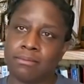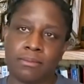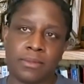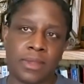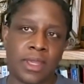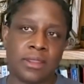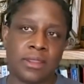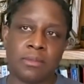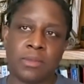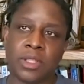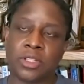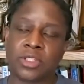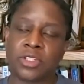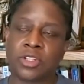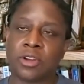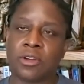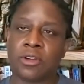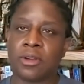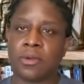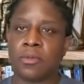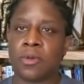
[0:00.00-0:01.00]
yeah, the
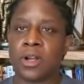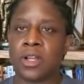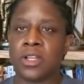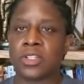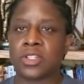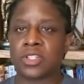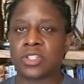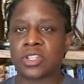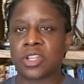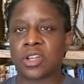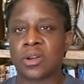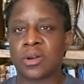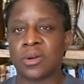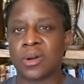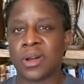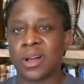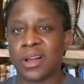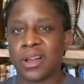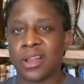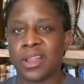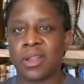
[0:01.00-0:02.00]
military it was. So
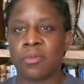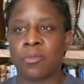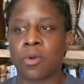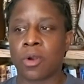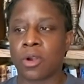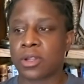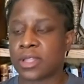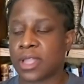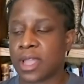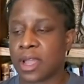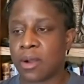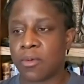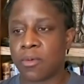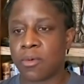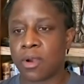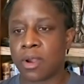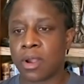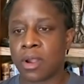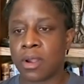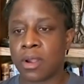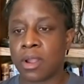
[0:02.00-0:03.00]
uh, it worked out
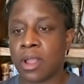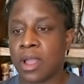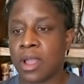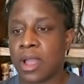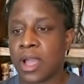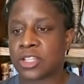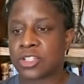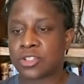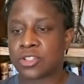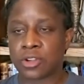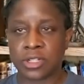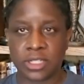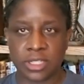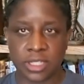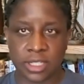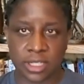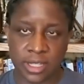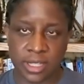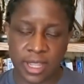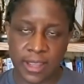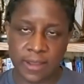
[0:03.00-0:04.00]
where I started in the
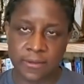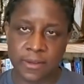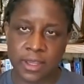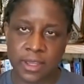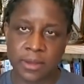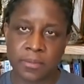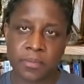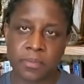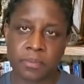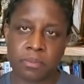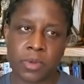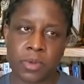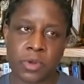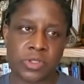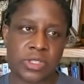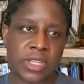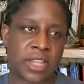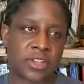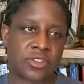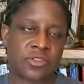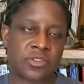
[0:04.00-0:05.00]
Navy. Most
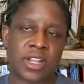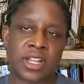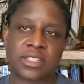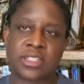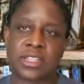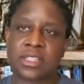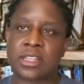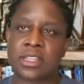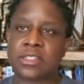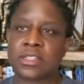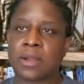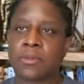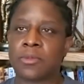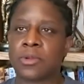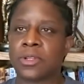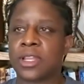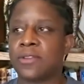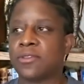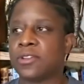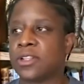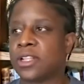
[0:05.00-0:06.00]
astronauts at that time were
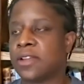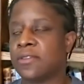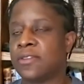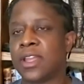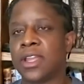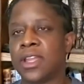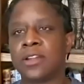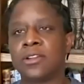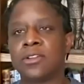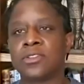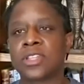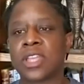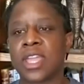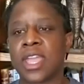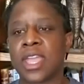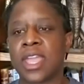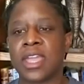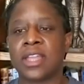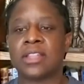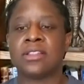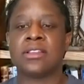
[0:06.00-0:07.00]
naval aviators,
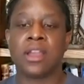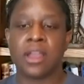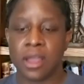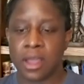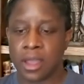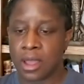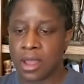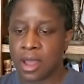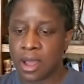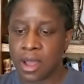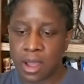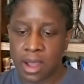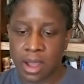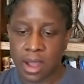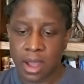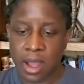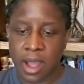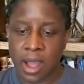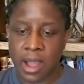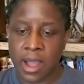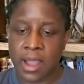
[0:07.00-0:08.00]
and
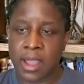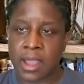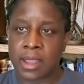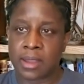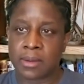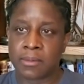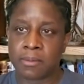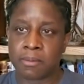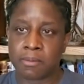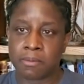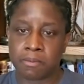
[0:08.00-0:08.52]
I